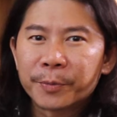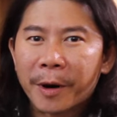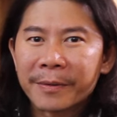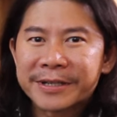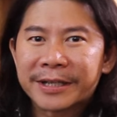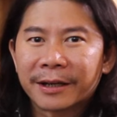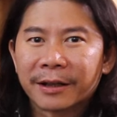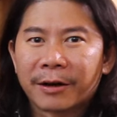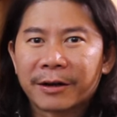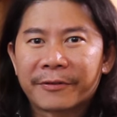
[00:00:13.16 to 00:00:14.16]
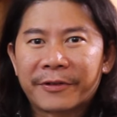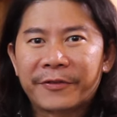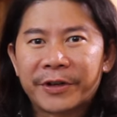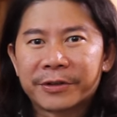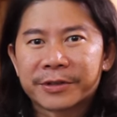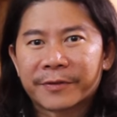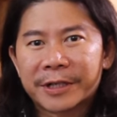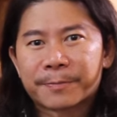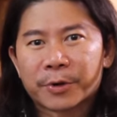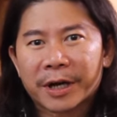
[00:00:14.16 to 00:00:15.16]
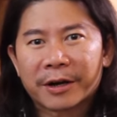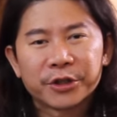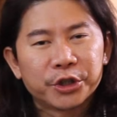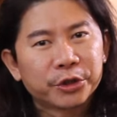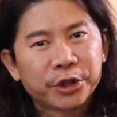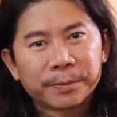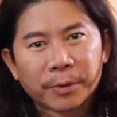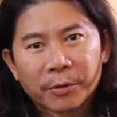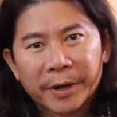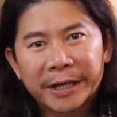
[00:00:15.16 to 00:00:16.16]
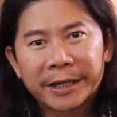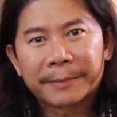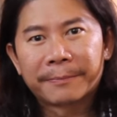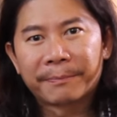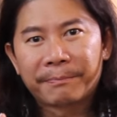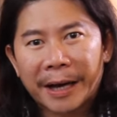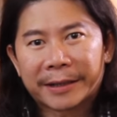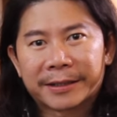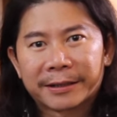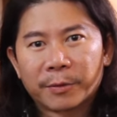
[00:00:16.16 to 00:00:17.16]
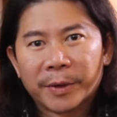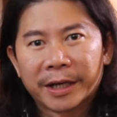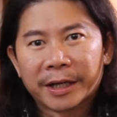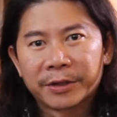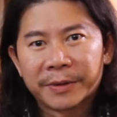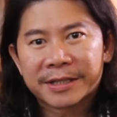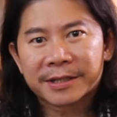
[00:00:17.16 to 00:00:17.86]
probably see a lot of reviews of this product on YouTube already, but we're gonna do it